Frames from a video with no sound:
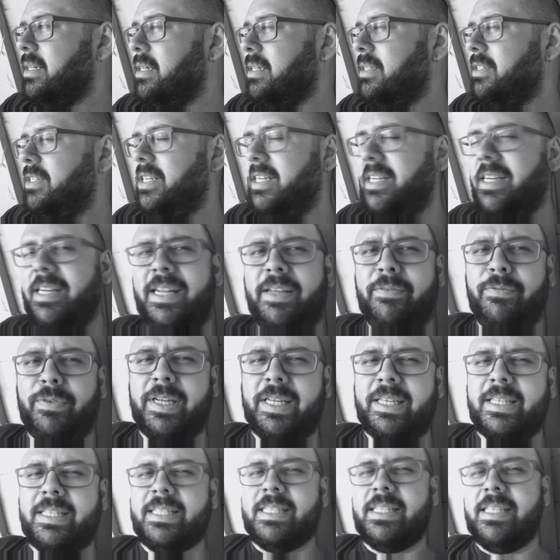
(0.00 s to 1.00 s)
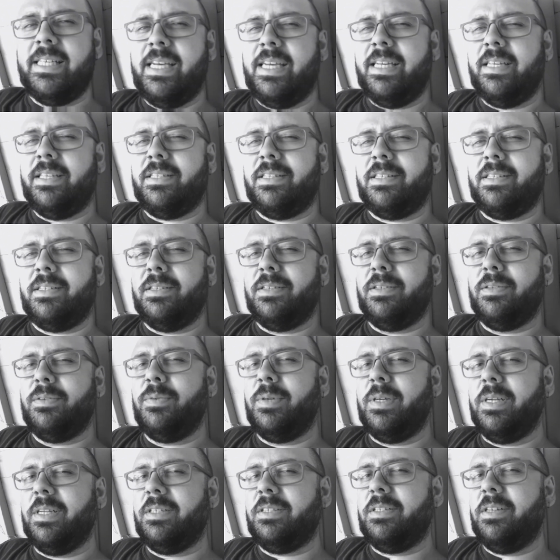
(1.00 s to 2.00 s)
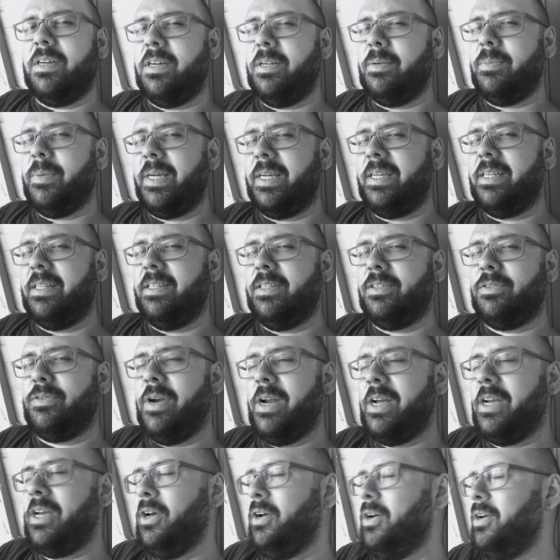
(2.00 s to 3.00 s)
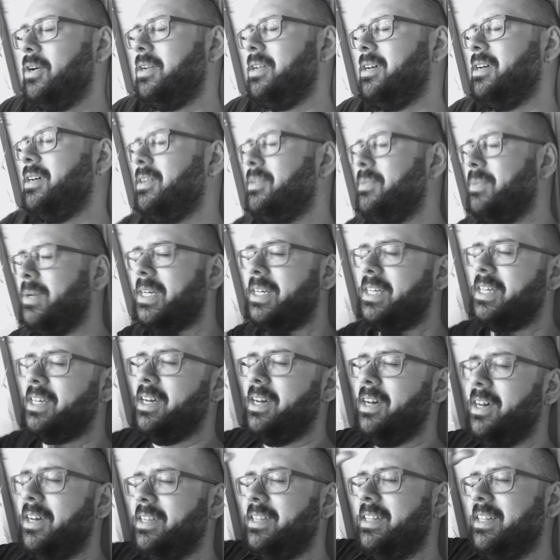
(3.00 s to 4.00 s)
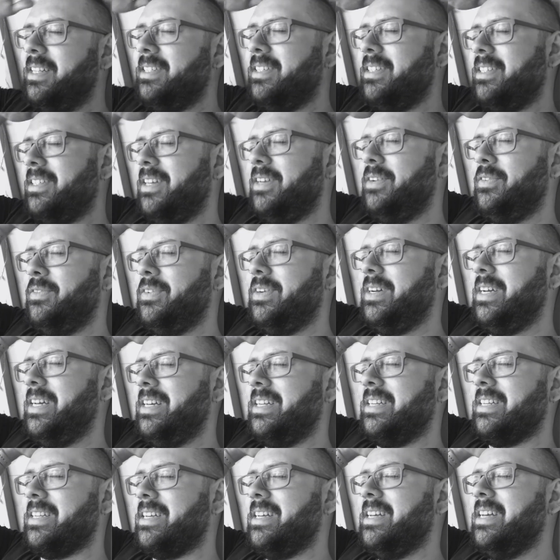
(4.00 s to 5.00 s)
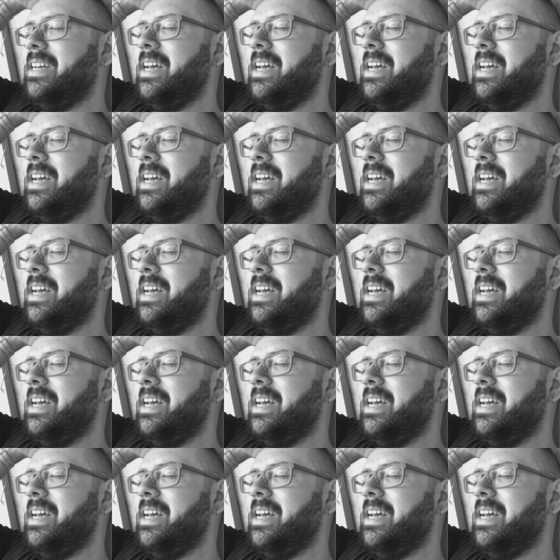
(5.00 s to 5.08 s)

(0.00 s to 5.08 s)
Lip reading: She didn't even exist when I started making this record. Oh my god, that's so weird.